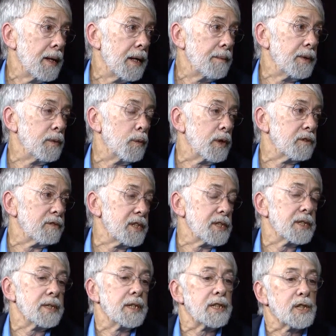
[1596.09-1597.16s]
I mean, one
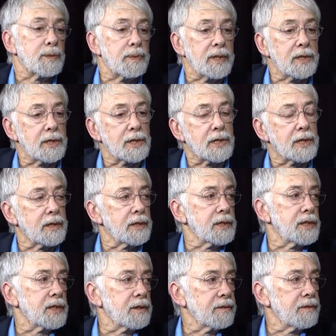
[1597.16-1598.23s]
reason that there's been a
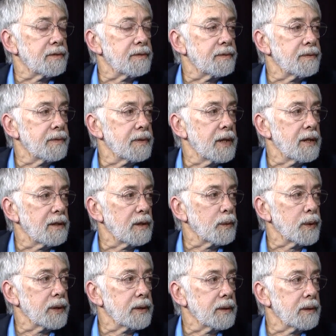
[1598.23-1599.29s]
surge of
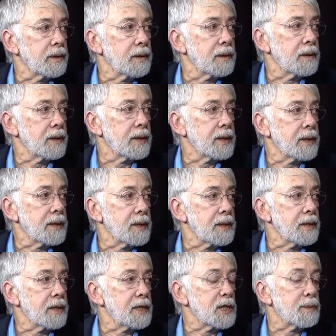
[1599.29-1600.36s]
heroin.
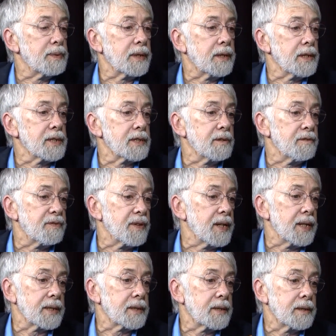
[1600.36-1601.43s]
Is because, in
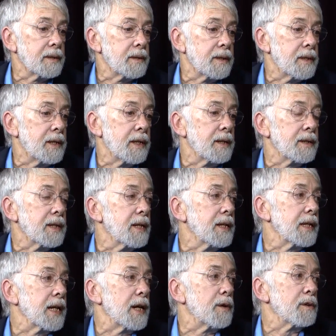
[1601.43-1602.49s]
fact, they're
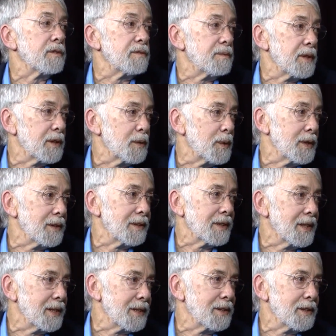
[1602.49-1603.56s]
getting out of marijuana, they're
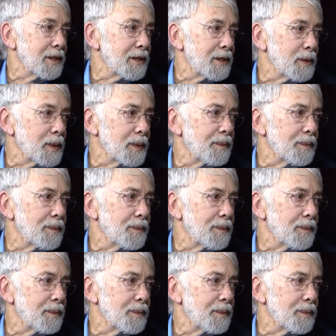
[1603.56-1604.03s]
getting into heroin.